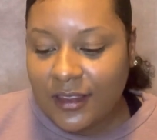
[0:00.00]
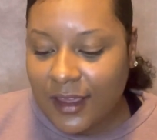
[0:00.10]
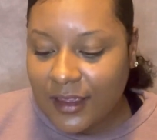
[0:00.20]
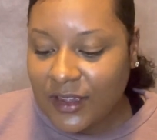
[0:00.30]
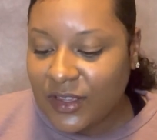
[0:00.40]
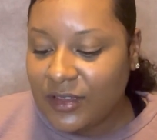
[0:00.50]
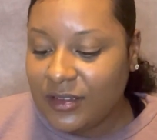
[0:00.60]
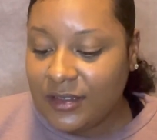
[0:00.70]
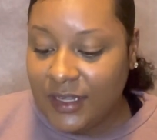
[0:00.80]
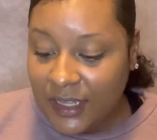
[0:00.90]
Like,
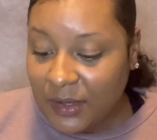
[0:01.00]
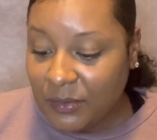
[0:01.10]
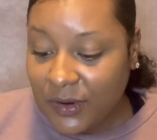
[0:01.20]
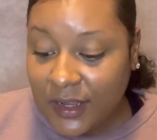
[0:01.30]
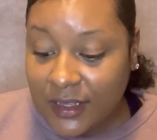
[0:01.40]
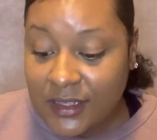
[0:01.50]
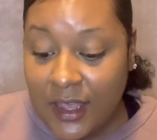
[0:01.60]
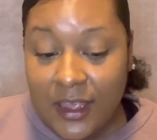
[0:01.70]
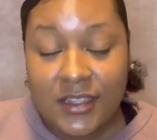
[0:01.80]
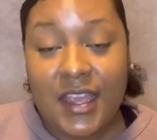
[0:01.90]
decompress.
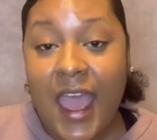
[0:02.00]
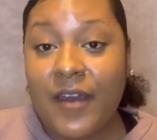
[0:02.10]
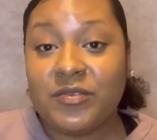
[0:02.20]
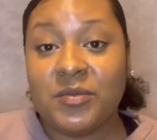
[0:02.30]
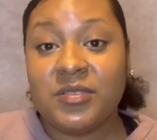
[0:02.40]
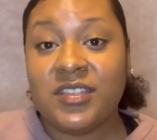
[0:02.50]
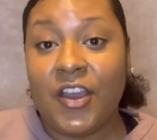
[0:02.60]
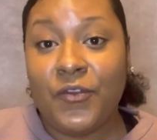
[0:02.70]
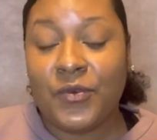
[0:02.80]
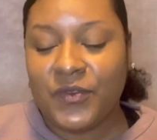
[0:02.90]
Have some
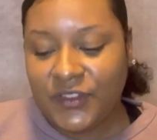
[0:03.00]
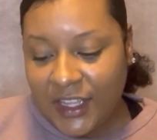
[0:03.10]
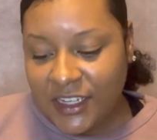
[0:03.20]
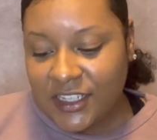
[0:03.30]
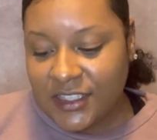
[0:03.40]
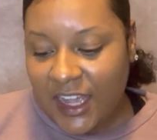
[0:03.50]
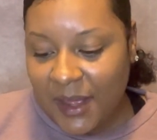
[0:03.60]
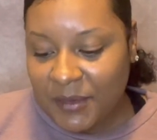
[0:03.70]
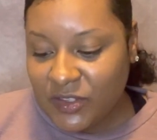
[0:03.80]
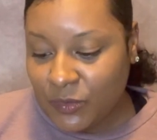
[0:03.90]
self-reflection
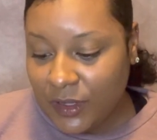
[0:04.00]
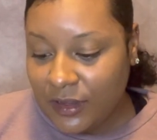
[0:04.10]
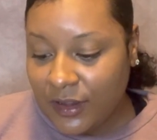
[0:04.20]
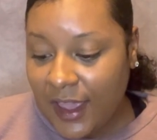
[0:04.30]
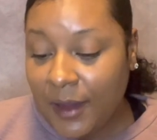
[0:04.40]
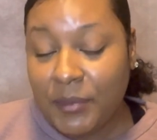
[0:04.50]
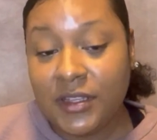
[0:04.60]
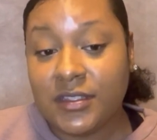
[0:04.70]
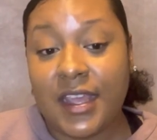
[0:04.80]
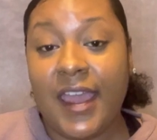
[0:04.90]
time as well.
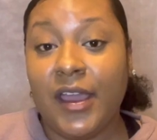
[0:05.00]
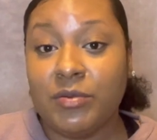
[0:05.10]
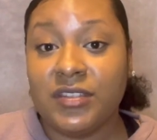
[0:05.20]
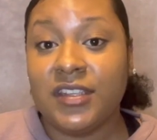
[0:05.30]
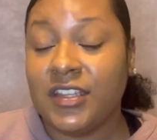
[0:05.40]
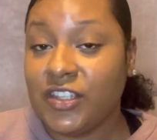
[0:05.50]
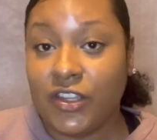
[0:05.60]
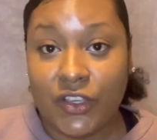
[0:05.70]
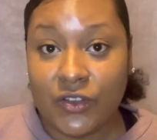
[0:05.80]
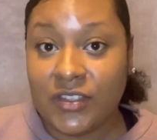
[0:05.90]
That helps to get to
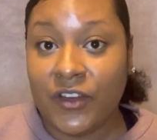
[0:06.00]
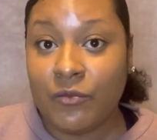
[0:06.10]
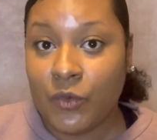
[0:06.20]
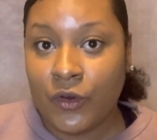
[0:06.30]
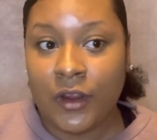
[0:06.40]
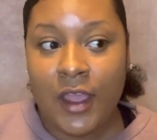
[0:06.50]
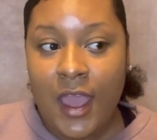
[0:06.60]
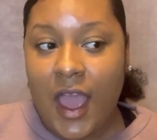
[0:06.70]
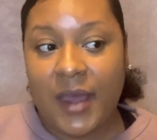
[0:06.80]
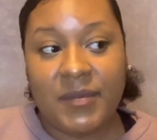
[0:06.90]
know yourself more.
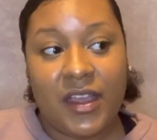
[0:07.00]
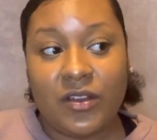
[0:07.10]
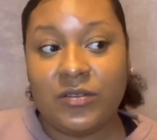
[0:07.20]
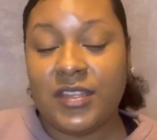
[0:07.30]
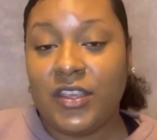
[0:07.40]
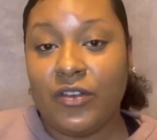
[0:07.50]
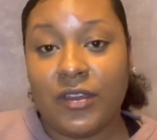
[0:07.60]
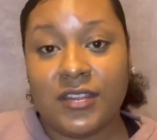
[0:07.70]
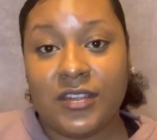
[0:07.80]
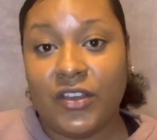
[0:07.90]
I'm not going to say you're going to
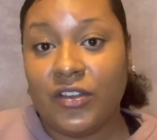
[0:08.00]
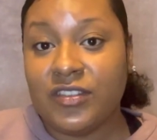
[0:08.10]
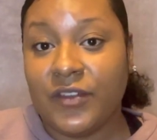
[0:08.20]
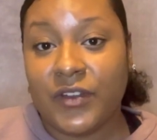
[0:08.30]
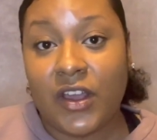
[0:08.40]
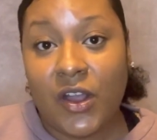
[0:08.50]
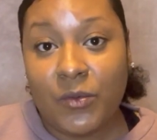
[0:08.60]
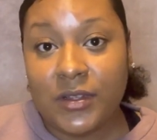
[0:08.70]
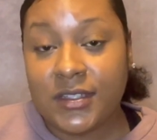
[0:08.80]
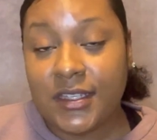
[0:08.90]
get to know yourself in all
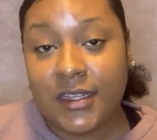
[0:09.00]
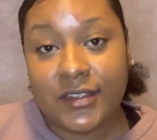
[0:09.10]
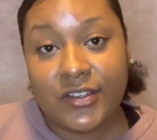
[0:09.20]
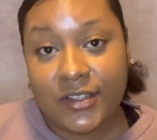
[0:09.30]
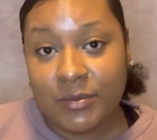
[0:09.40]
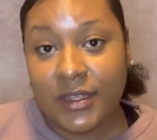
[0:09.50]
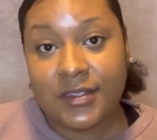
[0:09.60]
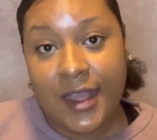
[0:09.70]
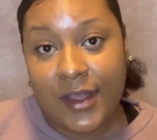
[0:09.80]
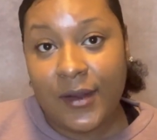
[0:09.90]
one season. Trust me, it's
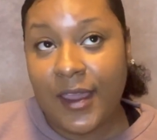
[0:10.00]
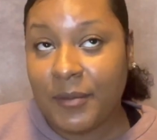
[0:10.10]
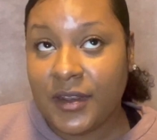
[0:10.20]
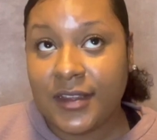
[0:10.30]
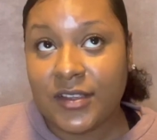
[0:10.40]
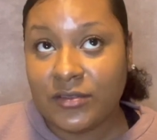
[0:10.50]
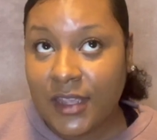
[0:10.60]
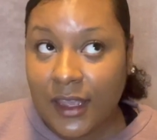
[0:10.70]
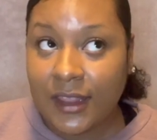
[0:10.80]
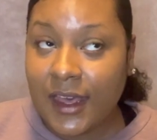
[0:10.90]
not going to happen. That's going to
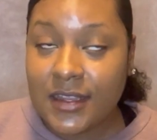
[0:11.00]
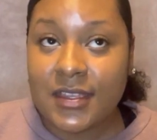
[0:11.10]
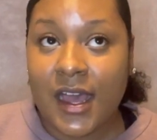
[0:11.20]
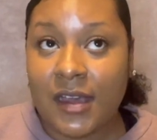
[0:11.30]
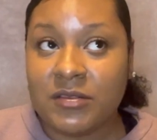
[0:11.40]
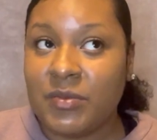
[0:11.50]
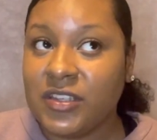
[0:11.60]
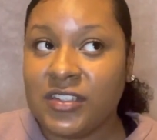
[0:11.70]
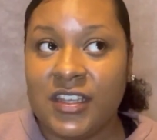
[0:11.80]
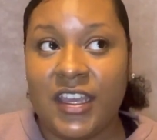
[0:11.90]
take a lot of time,
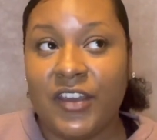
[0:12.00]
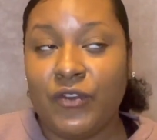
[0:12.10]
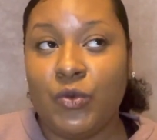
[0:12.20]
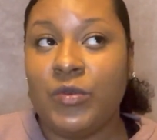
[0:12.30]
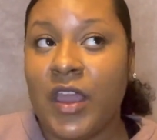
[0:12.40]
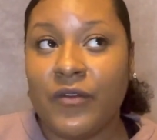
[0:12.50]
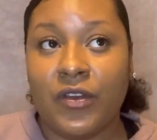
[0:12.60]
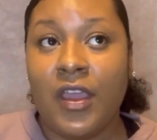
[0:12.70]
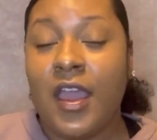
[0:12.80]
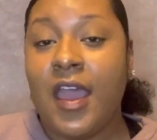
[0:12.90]
especially if you never